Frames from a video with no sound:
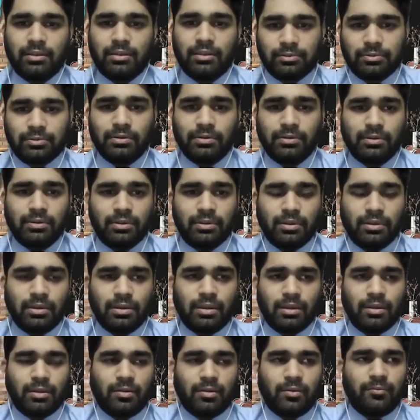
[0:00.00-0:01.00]
So
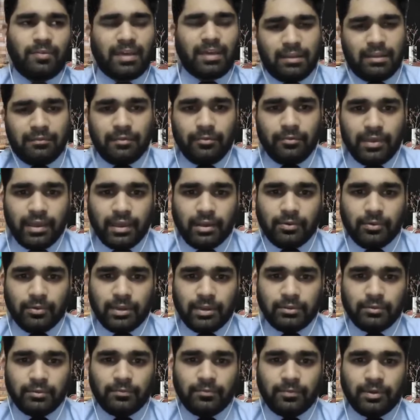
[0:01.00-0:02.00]
whenever we are
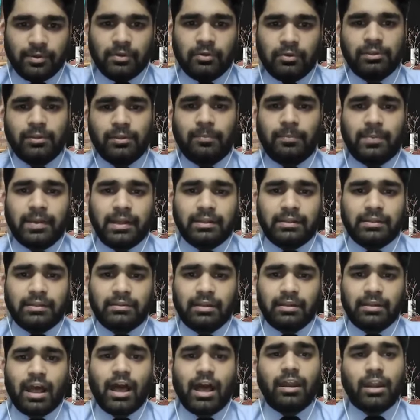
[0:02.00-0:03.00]
going to work on a patent,
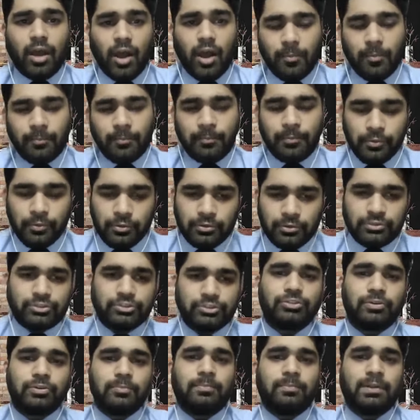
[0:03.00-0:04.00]
our approach
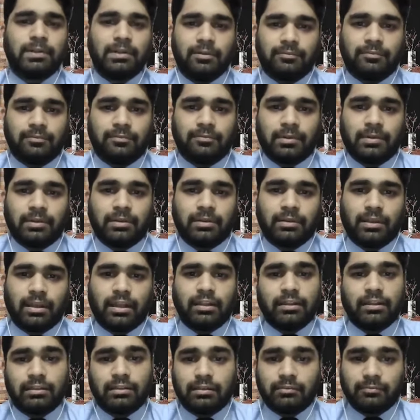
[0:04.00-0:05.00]
should be different.
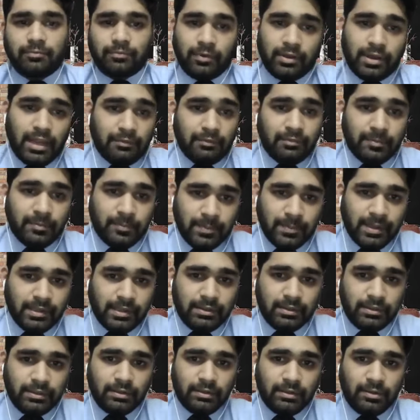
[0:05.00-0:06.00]
And for every
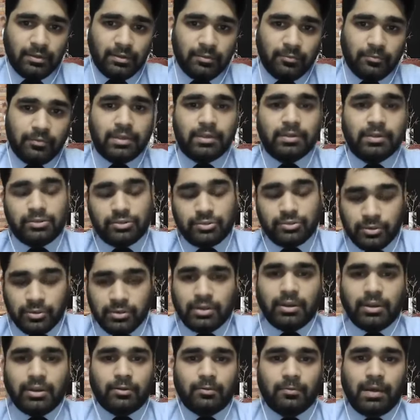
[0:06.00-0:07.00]
patent, we
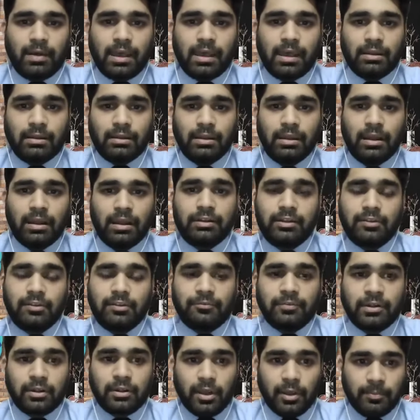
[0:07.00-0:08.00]
should require a
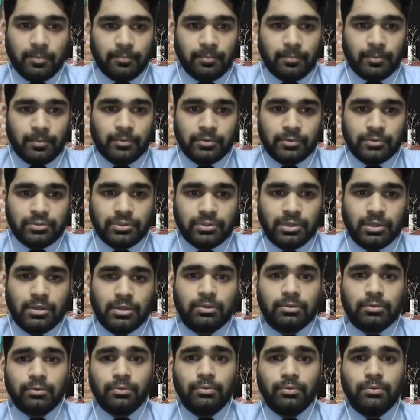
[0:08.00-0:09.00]
different approach
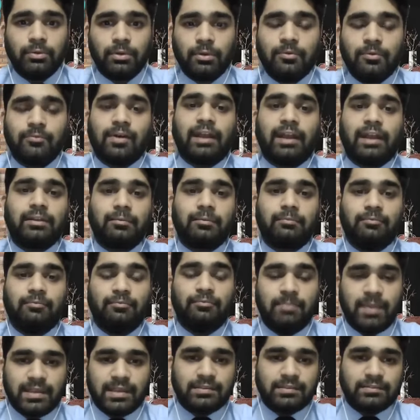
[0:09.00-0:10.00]
to find a
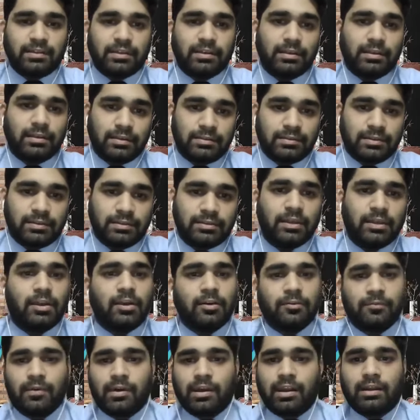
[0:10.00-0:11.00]
best result
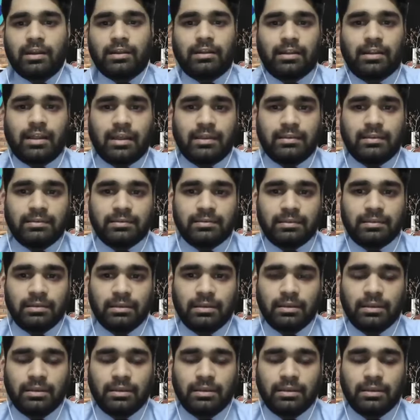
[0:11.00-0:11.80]
for our clients.